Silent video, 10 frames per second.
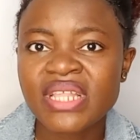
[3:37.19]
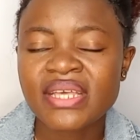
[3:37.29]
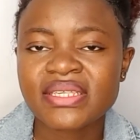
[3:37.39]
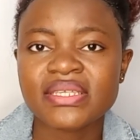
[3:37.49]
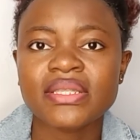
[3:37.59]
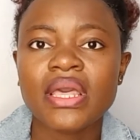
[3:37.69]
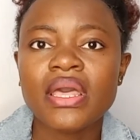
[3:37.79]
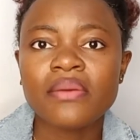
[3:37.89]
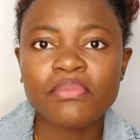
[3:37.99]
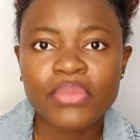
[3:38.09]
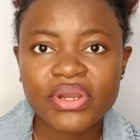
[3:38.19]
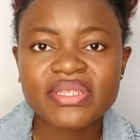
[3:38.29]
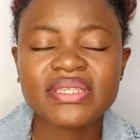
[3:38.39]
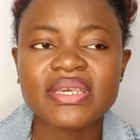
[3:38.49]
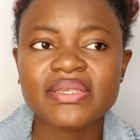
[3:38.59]
license
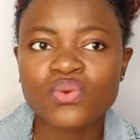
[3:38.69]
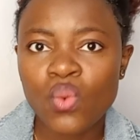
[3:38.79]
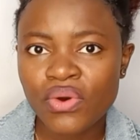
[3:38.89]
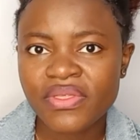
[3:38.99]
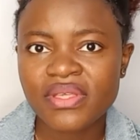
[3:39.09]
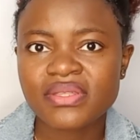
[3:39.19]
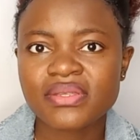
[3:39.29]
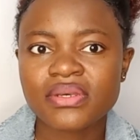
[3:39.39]
but it's worth it